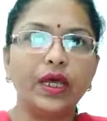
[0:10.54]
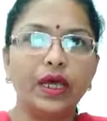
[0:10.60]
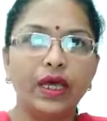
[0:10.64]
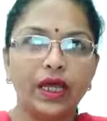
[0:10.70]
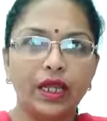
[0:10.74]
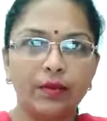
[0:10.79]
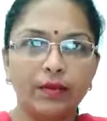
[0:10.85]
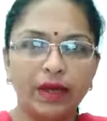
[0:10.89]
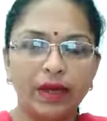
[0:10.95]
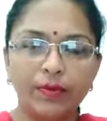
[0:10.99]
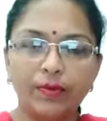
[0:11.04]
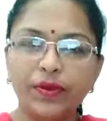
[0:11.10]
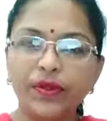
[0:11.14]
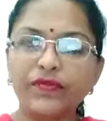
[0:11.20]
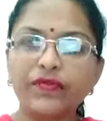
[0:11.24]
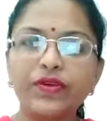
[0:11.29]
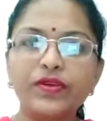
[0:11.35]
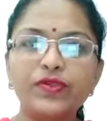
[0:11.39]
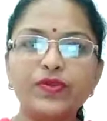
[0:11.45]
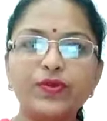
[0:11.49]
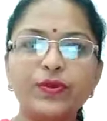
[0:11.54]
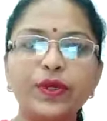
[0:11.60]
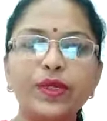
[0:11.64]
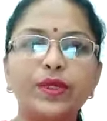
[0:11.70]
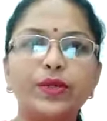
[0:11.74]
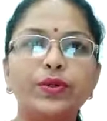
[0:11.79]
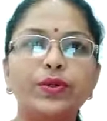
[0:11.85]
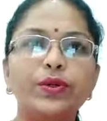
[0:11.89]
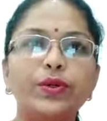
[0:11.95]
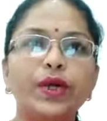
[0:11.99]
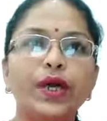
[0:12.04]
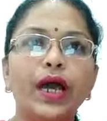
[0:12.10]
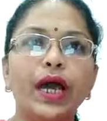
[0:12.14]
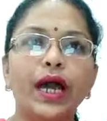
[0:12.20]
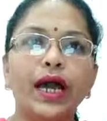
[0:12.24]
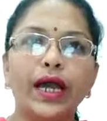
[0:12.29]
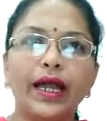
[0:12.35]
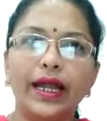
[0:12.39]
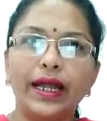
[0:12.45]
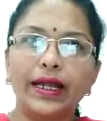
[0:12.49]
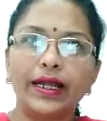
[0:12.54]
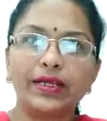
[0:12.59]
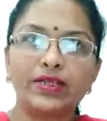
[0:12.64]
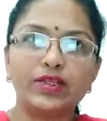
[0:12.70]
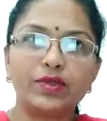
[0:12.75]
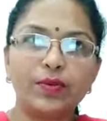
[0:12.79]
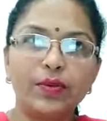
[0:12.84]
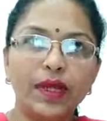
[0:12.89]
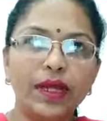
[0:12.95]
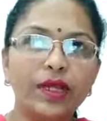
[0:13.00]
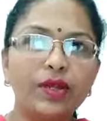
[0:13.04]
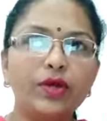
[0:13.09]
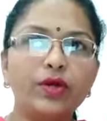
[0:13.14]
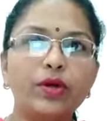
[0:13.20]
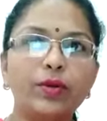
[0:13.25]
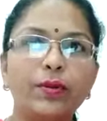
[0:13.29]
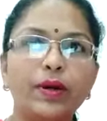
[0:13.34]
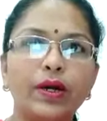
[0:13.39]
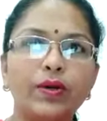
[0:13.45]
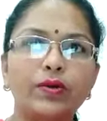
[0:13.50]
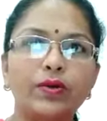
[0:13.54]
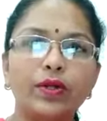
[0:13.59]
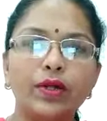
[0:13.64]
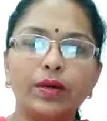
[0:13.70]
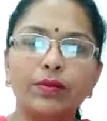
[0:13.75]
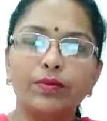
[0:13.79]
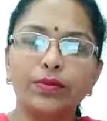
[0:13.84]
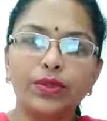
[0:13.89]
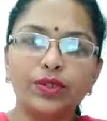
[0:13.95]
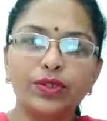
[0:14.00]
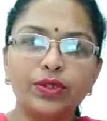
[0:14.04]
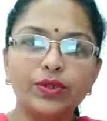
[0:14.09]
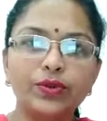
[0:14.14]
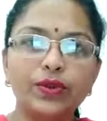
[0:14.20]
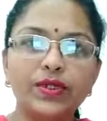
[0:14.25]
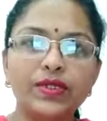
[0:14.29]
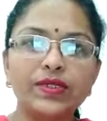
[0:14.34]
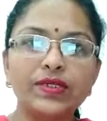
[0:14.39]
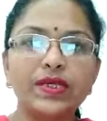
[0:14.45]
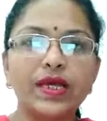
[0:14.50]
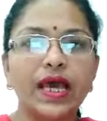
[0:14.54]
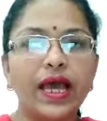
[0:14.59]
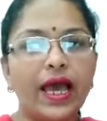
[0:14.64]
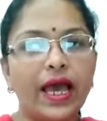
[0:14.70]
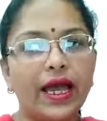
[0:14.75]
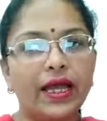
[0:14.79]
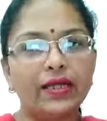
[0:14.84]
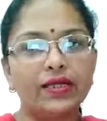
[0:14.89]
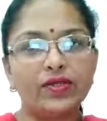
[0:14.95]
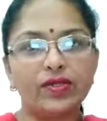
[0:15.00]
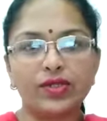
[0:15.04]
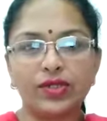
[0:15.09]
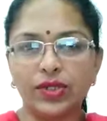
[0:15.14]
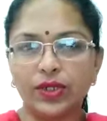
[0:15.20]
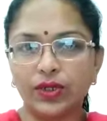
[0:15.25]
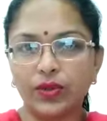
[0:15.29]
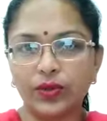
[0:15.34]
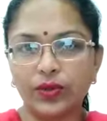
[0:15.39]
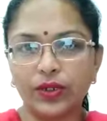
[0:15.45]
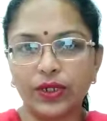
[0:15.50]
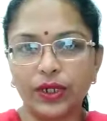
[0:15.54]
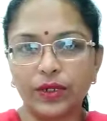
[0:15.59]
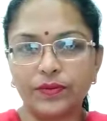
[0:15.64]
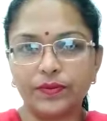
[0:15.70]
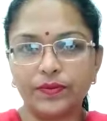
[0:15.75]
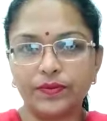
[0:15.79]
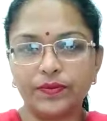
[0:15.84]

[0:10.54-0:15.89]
In my previous video, I had explained you about prejudice and stereotype.